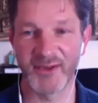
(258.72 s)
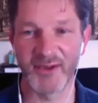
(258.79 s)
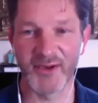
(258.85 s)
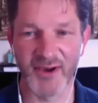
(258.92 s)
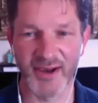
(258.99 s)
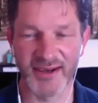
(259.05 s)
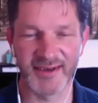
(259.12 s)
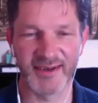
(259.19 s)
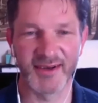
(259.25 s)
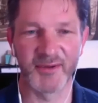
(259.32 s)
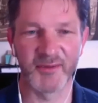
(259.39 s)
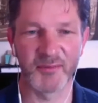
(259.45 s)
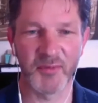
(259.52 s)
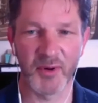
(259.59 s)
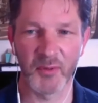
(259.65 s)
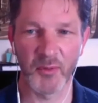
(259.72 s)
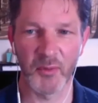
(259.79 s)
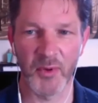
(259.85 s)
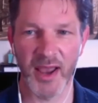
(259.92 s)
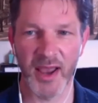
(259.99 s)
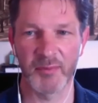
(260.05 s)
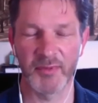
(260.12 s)
great,
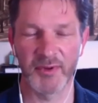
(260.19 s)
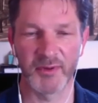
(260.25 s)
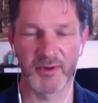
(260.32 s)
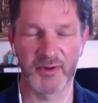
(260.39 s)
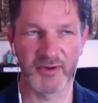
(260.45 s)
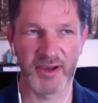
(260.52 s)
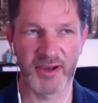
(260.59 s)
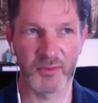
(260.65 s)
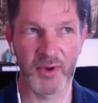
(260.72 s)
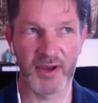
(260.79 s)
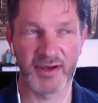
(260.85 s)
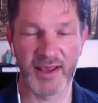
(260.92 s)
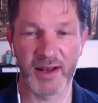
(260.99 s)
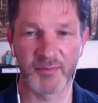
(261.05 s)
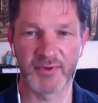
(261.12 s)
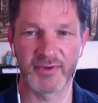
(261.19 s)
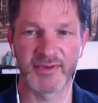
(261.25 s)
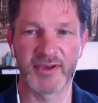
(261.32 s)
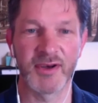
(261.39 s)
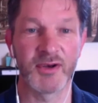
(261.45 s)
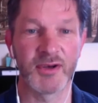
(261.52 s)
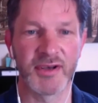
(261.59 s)
great way to help us
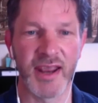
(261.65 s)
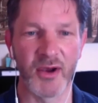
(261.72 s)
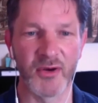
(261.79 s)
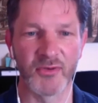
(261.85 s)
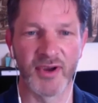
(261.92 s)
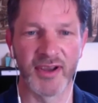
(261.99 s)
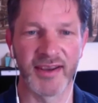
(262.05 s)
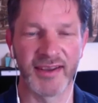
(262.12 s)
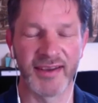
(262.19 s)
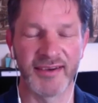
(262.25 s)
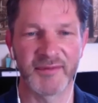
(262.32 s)
downregulate.